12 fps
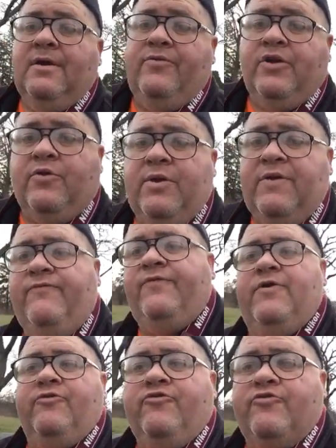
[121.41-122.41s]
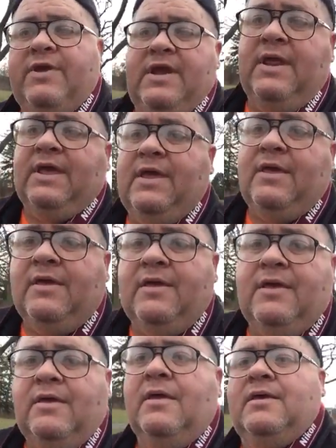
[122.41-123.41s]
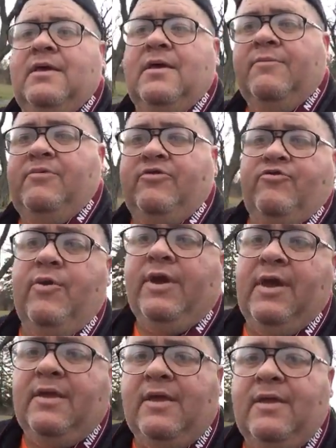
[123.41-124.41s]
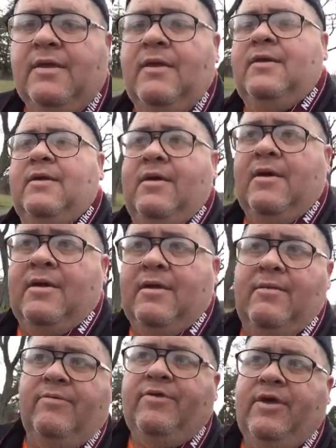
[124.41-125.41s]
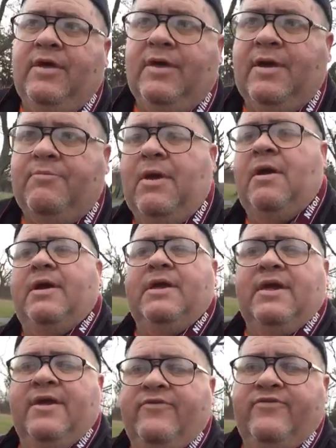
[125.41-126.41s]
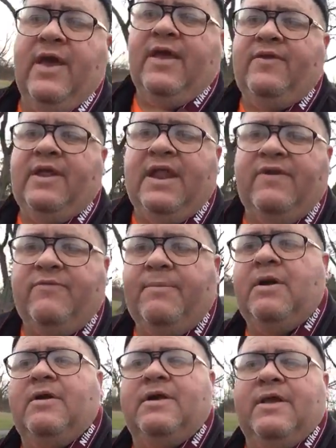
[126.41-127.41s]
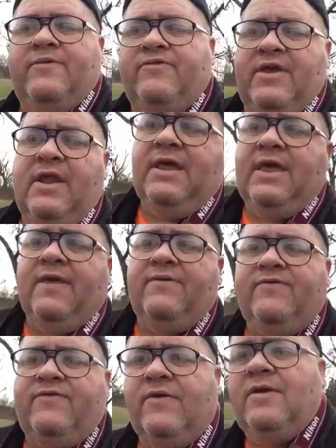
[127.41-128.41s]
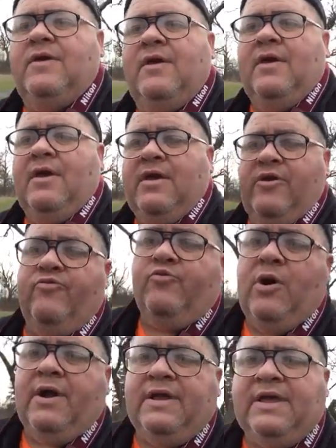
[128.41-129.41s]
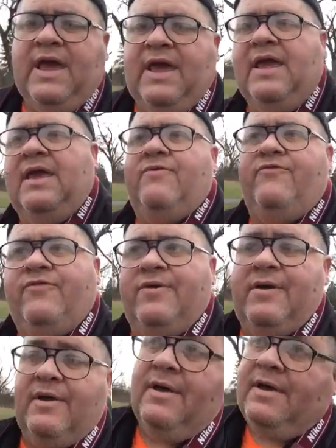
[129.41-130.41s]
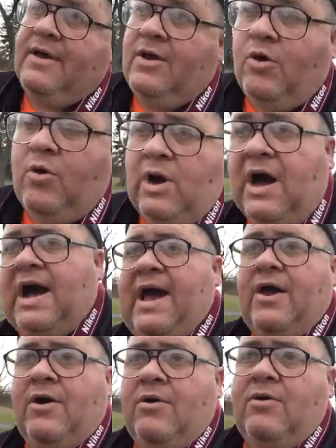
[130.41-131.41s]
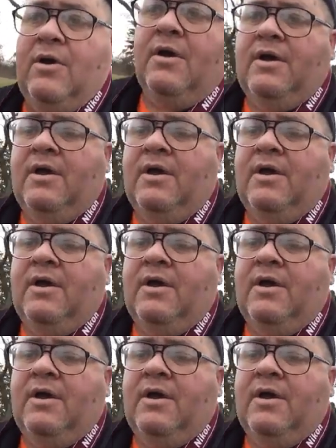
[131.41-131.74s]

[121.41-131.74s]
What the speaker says: The Greenville Treaty between the Americans and the Native Americans, the Indians, is what gave Ohio,